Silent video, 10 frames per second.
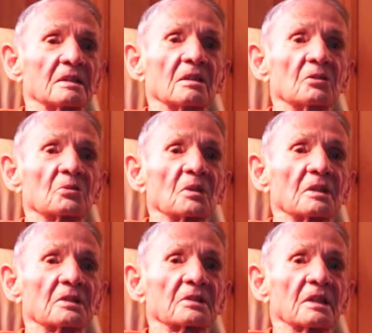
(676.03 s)
Knows
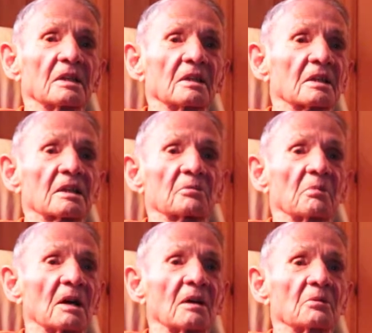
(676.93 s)
what to say or gets
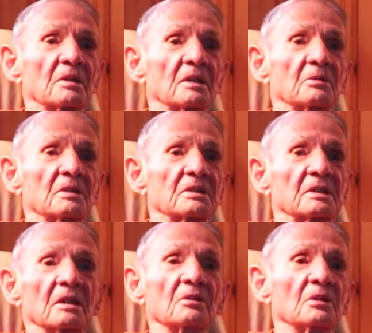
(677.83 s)
by with it when
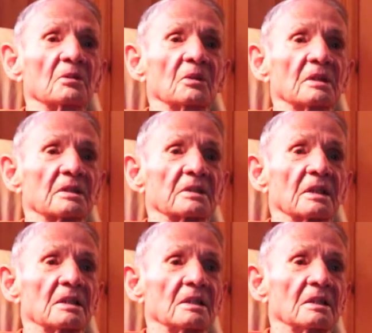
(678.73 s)
she don't know what to
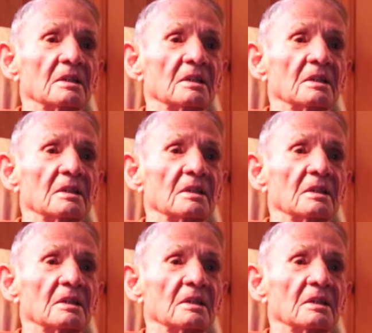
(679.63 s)
say.